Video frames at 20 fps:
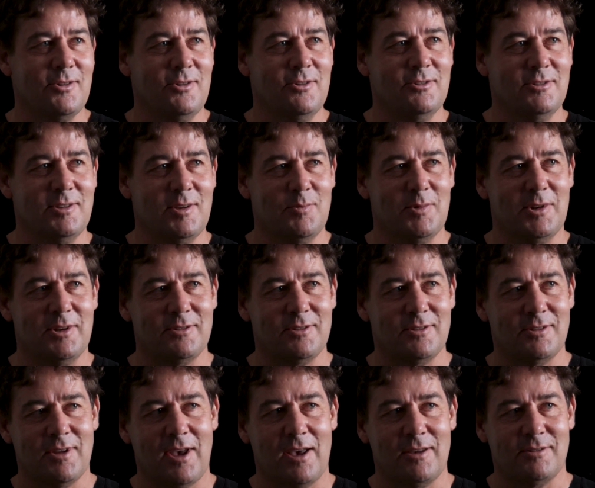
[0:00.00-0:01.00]
you use him
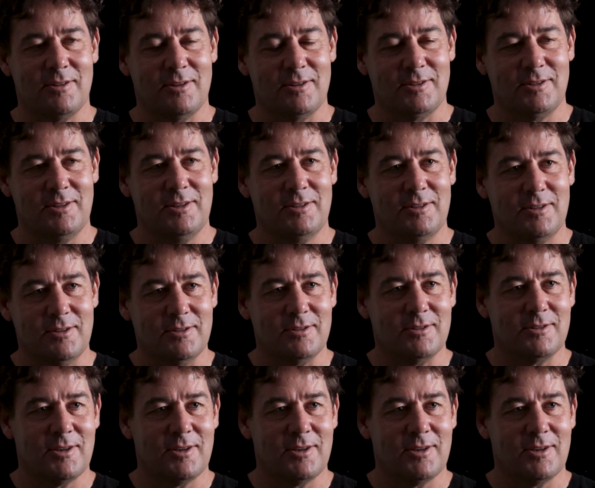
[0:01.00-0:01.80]
as an assistant.